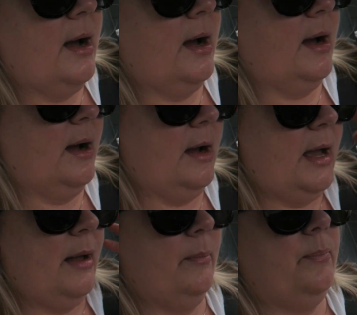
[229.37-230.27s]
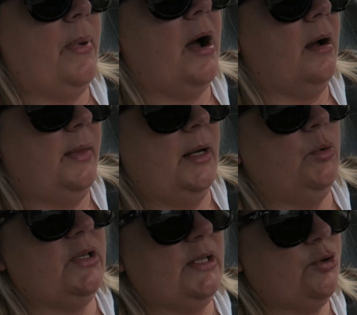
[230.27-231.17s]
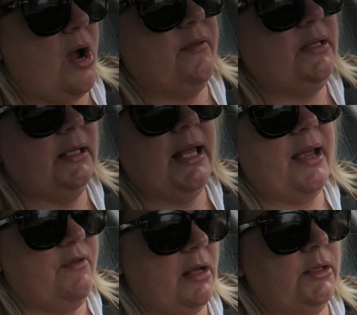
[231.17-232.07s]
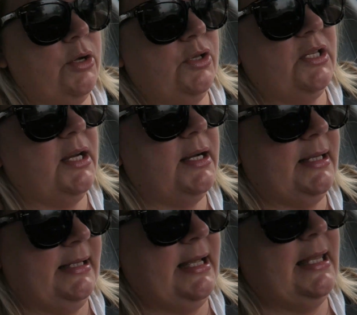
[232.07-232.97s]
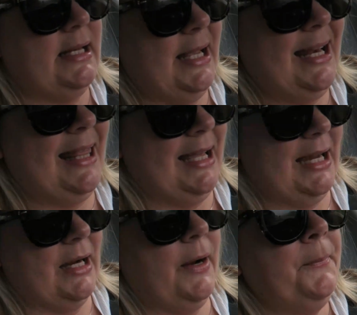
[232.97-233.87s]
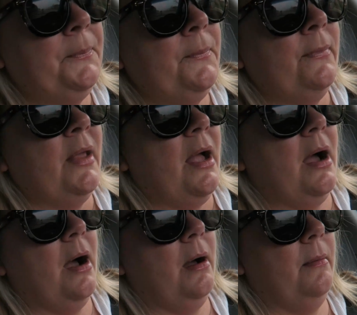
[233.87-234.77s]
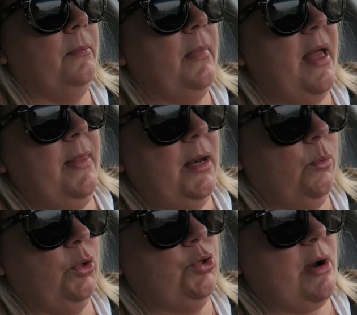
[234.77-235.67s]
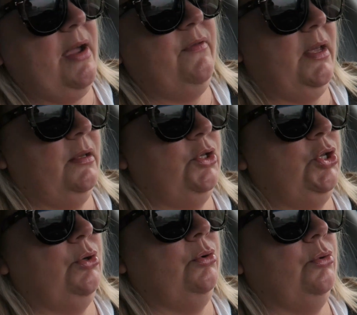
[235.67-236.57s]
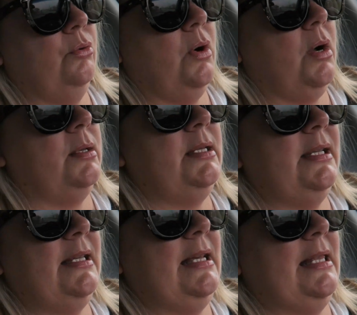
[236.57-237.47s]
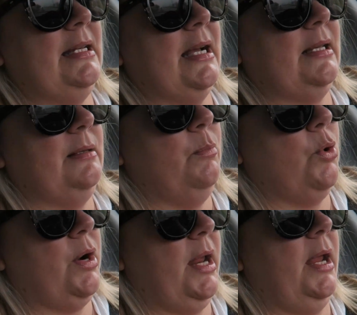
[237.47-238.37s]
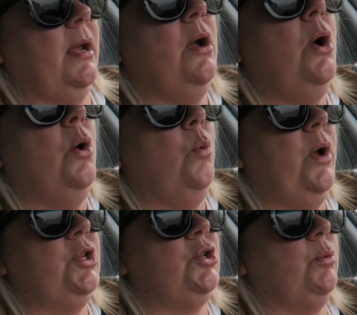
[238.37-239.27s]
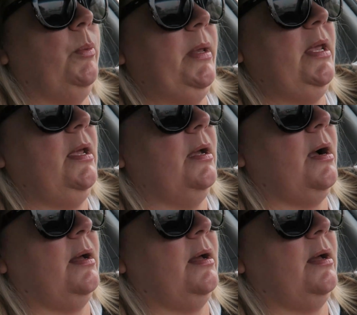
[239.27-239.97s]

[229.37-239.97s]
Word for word: uh, uh, and then we'll drive to like Valdosta and stay the night there. Um, and then we'll drive into uh, Disney the next morning, which will be